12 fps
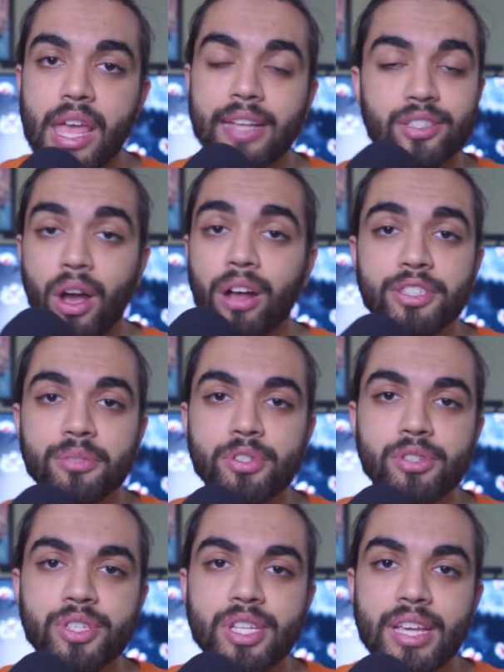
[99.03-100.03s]
It's awesome
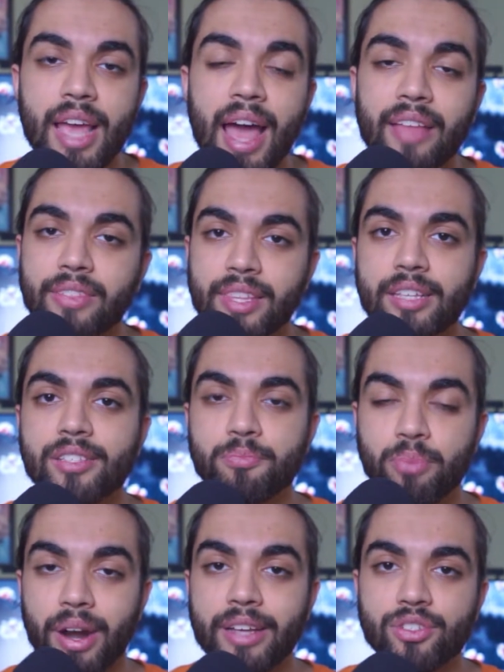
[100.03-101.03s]
to see at this
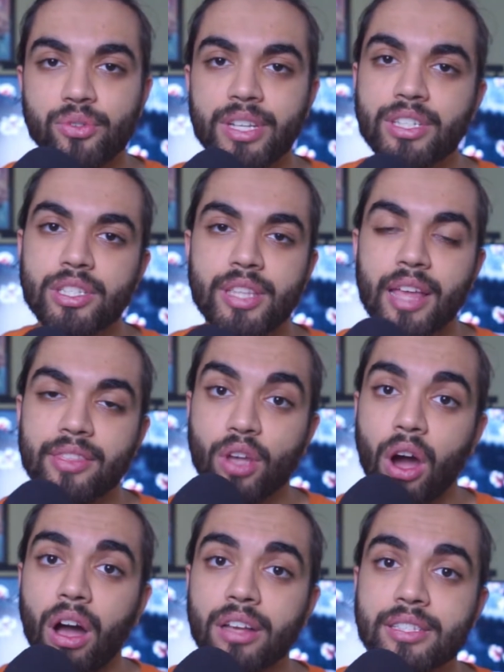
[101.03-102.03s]
price range that
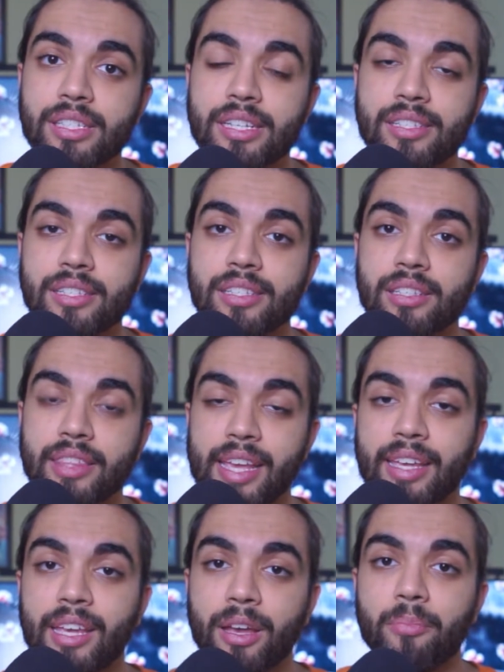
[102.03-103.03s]
Koss is
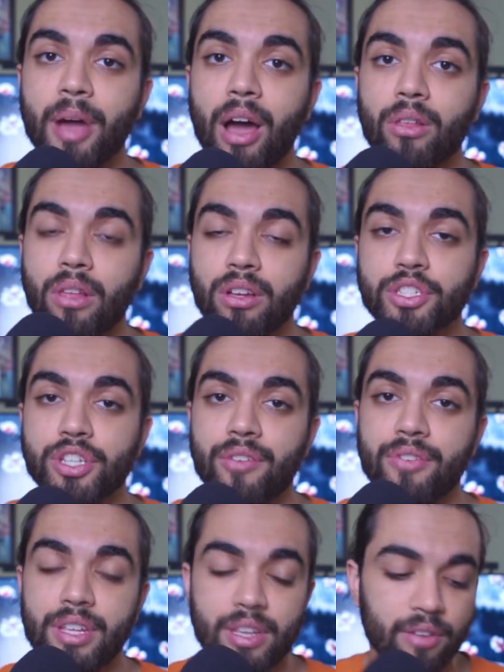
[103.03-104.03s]
thinking about
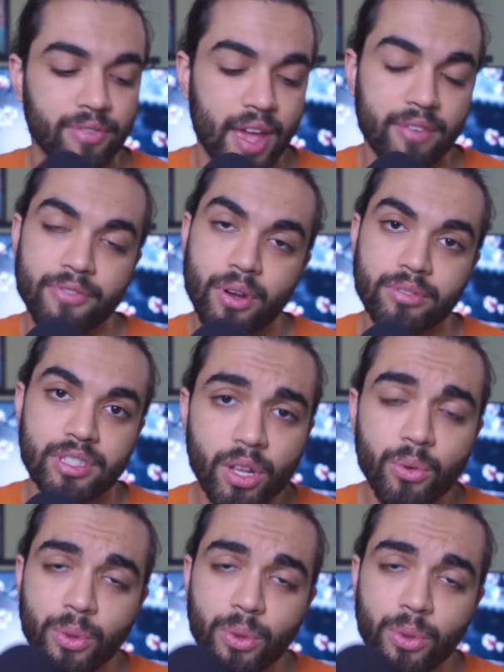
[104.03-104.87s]
longevity of headphones.